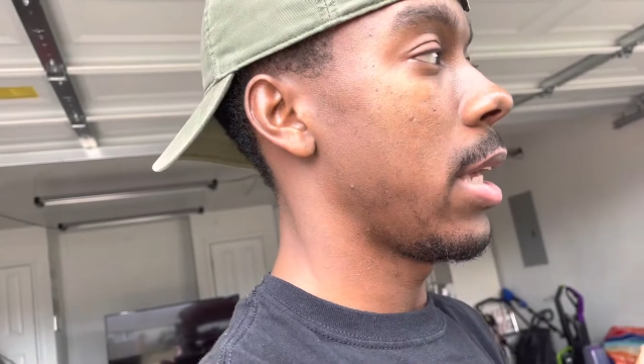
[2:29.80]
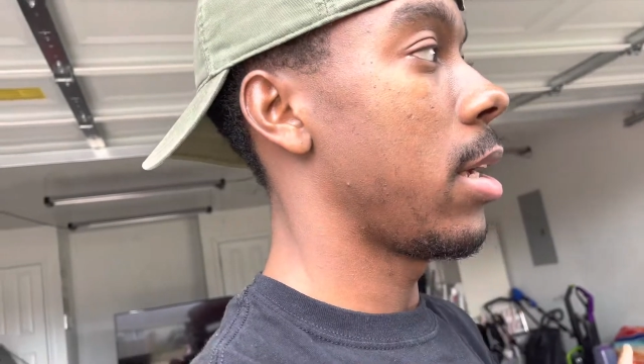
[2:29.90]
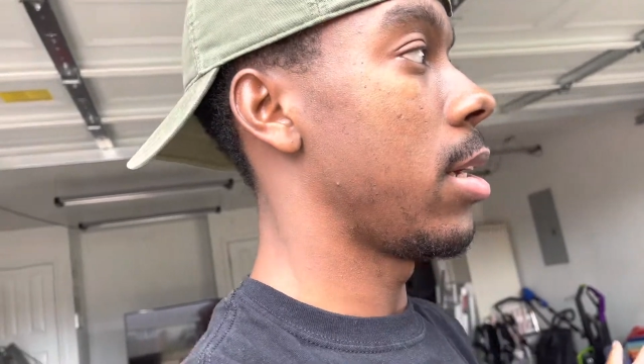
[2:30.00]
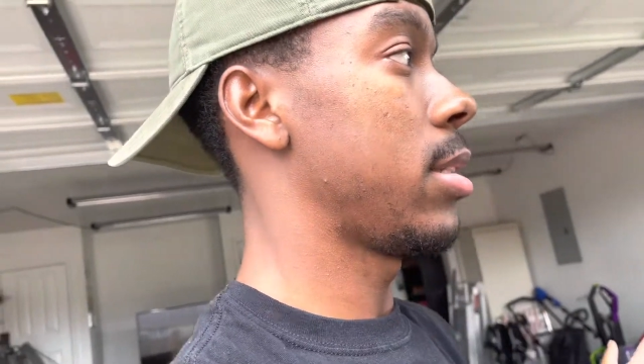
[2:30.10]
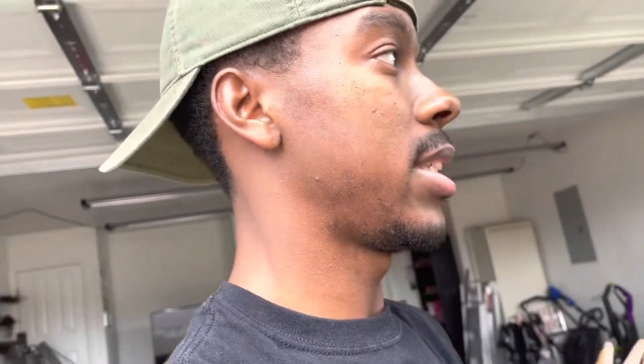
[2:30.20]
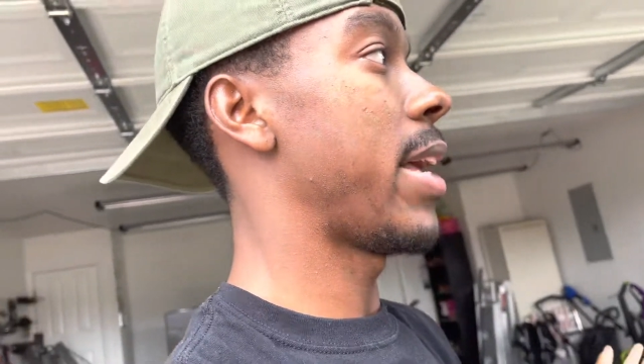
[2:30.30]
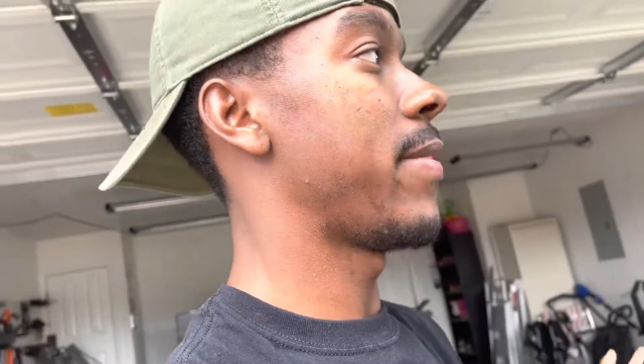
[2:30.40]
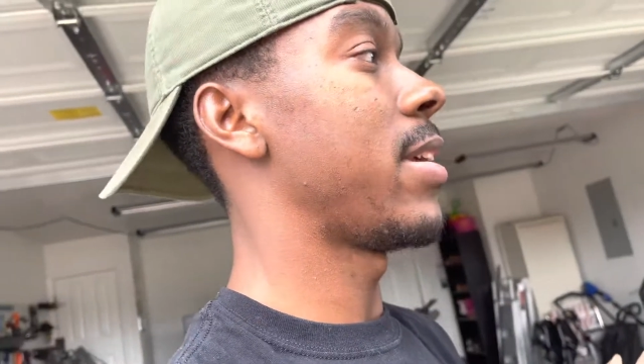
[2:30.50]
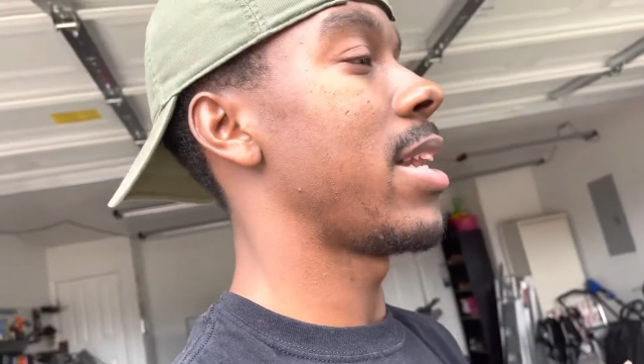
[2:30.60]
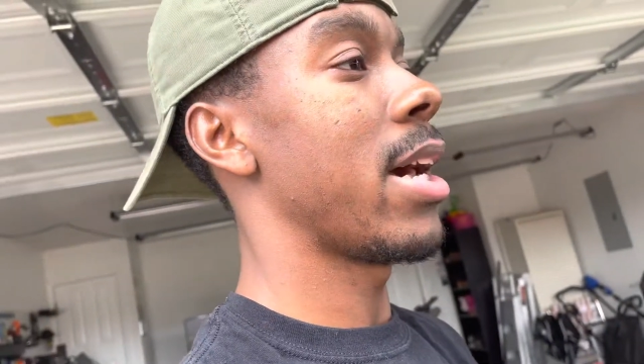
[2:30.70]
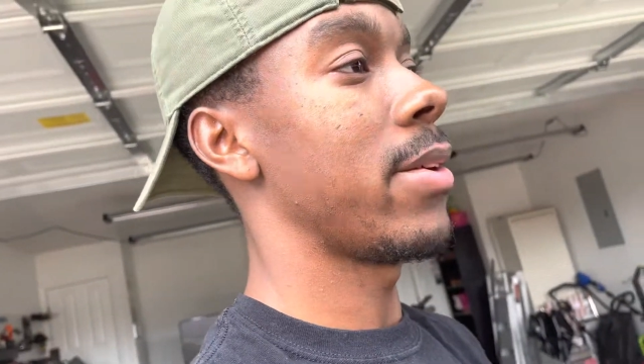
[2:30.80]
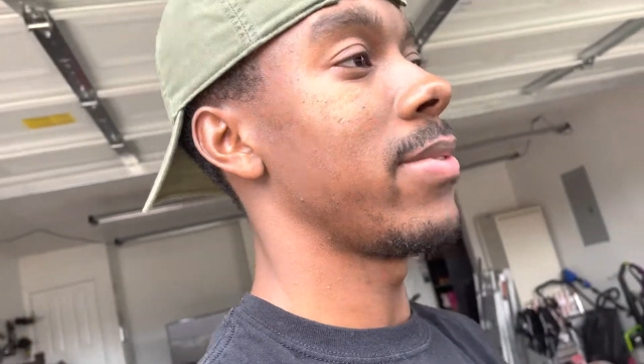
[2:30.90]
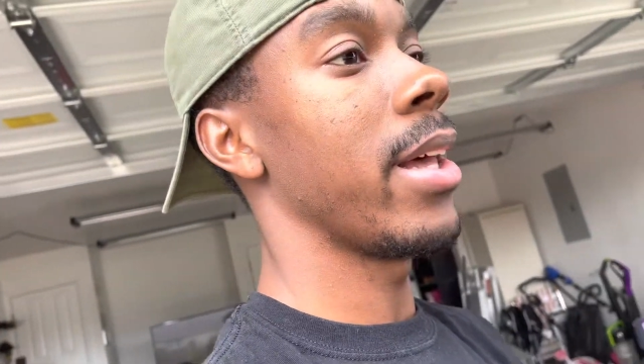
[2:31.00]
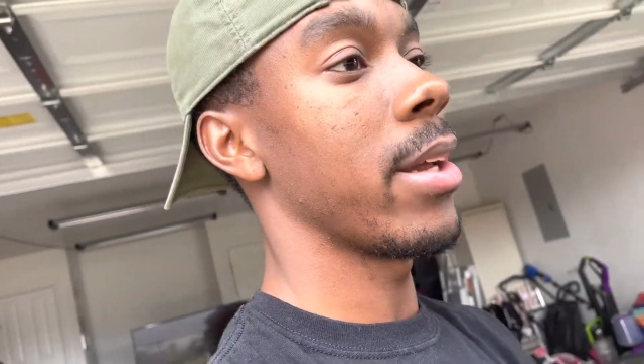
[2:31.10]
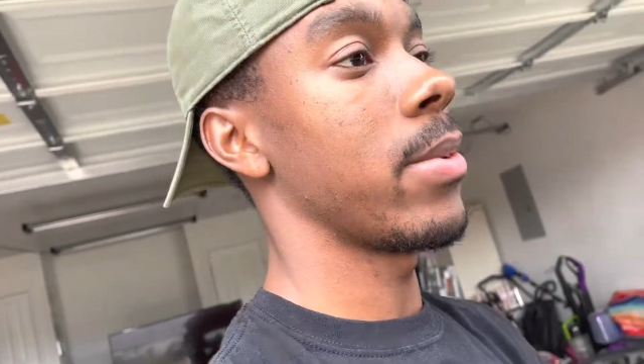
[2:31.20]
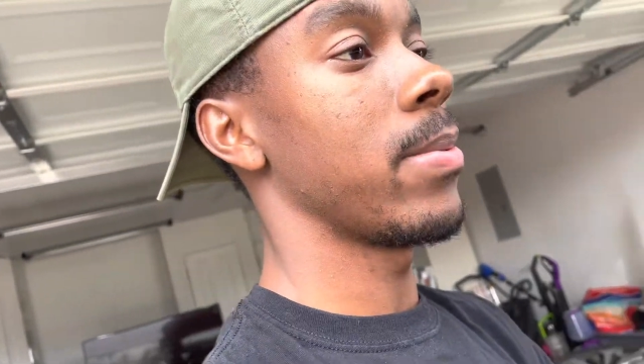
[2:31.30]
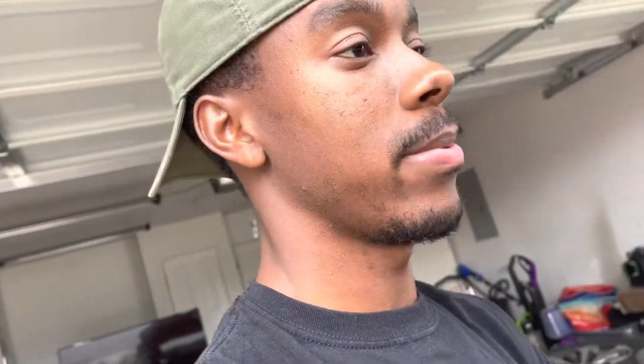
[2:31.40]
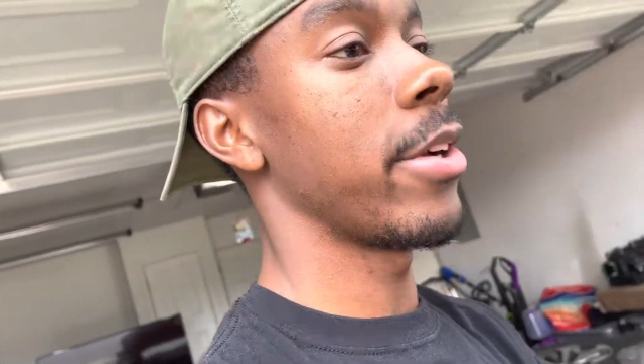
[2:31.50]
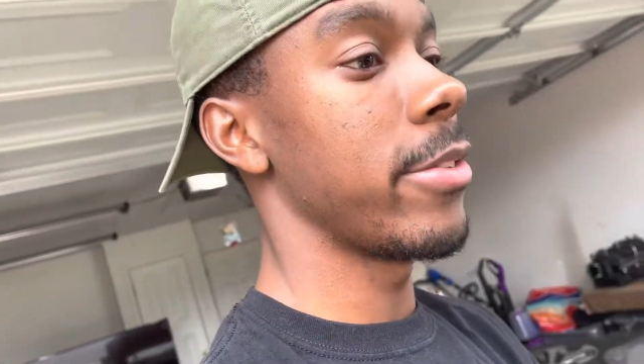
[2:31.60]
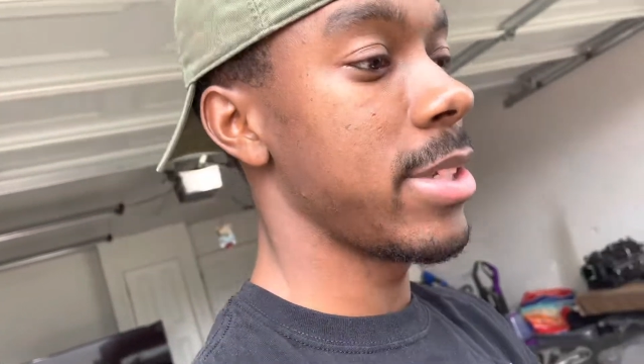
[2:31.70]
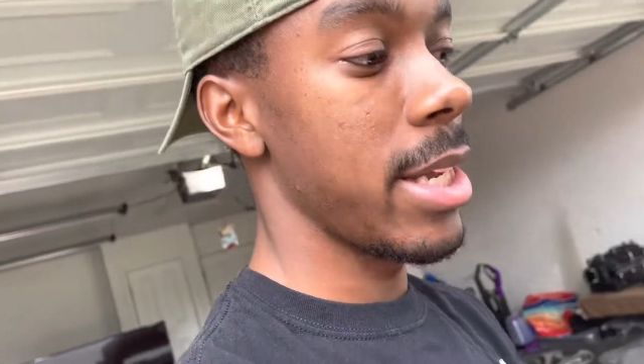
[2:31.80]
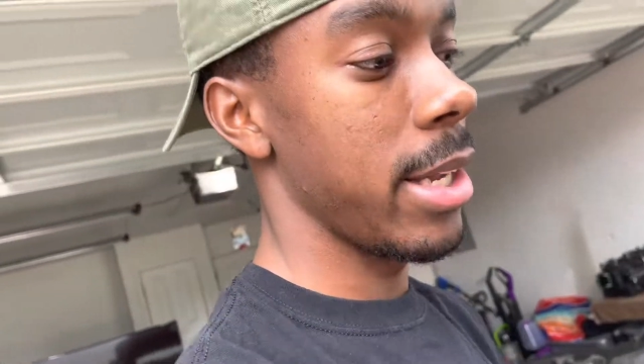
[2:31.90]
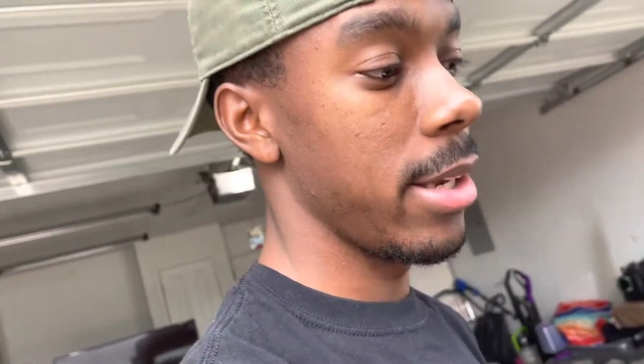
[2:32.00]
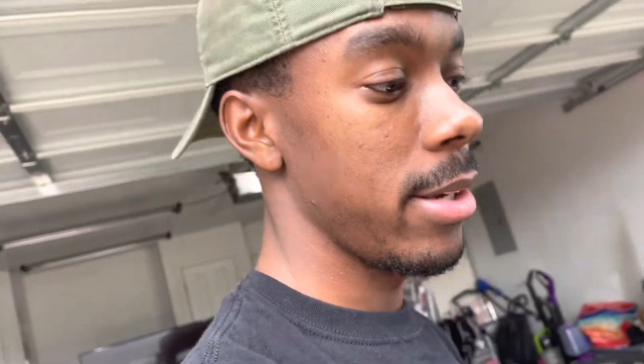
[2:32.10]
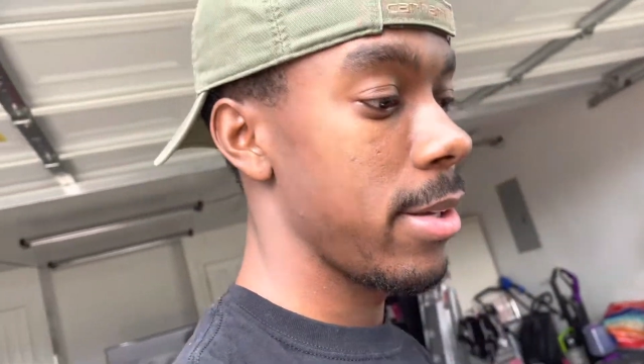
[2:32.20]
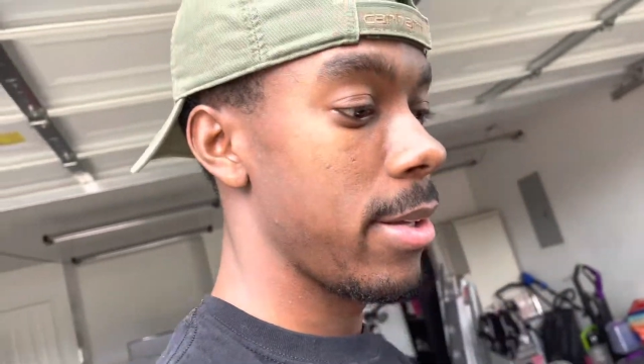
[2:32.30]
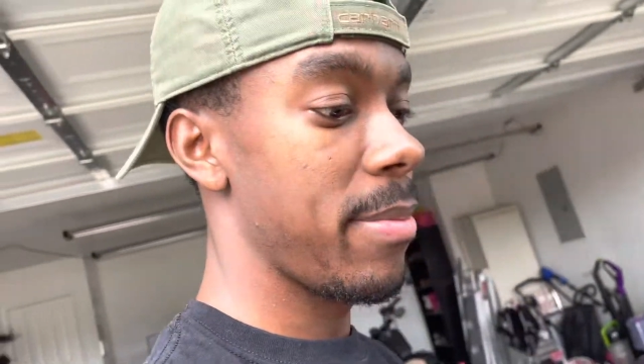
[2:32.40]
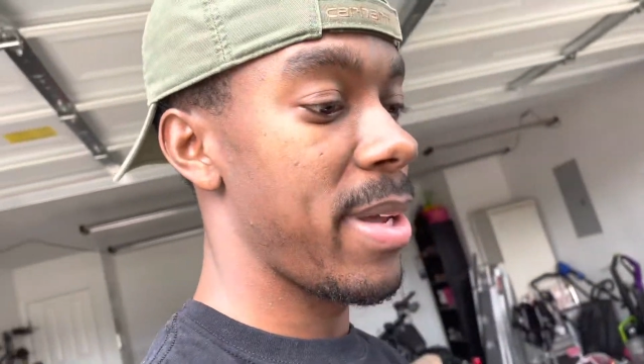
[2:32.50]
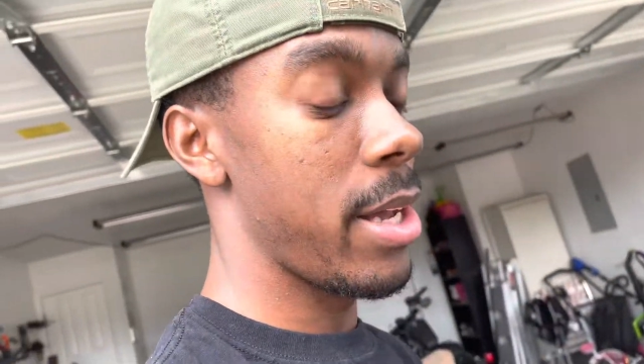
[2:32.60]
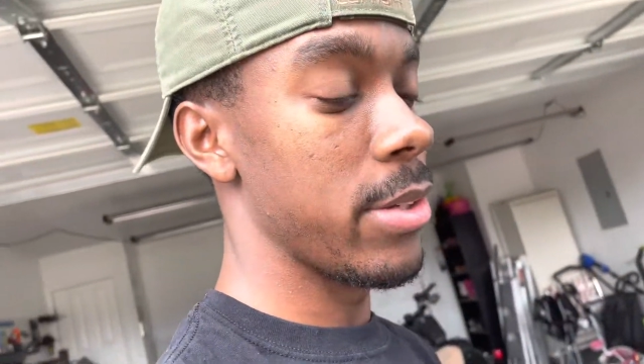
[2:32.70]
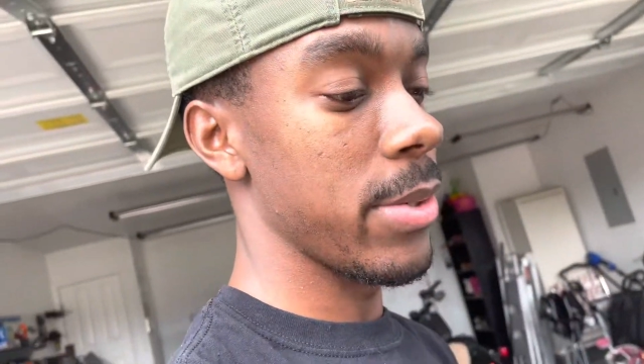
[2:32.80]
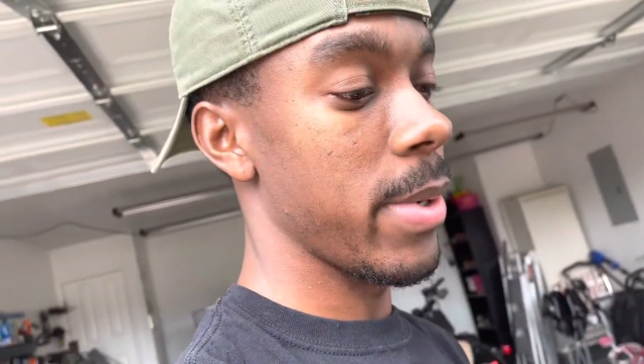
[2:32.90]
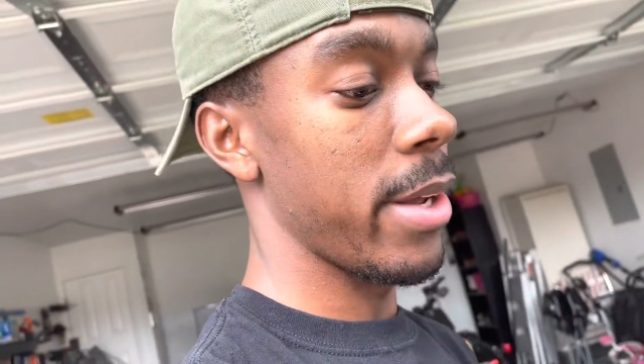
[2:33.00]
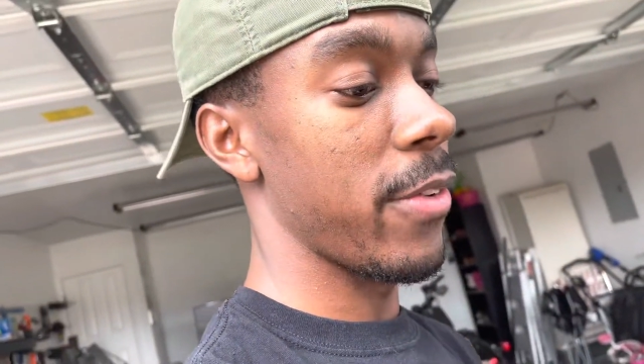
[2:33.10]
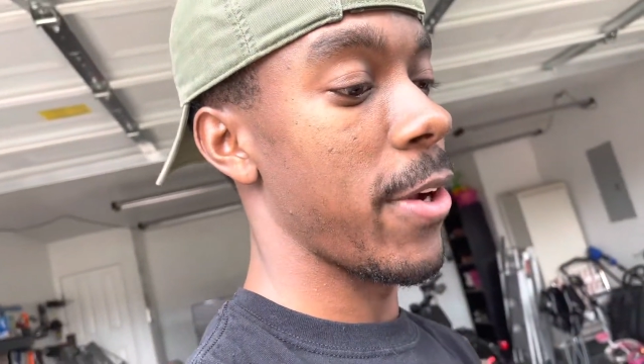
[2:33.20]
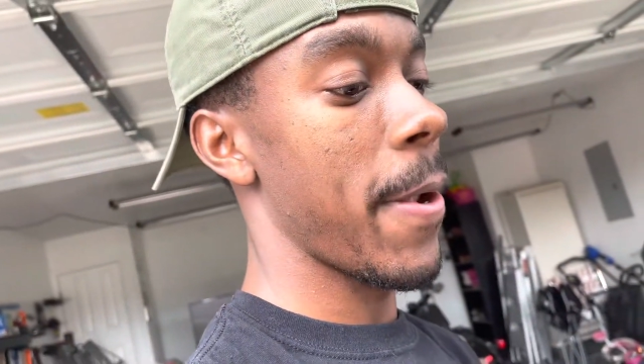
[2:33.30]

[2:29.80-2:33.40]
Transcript: 7 out of like 13 pounds or whatever.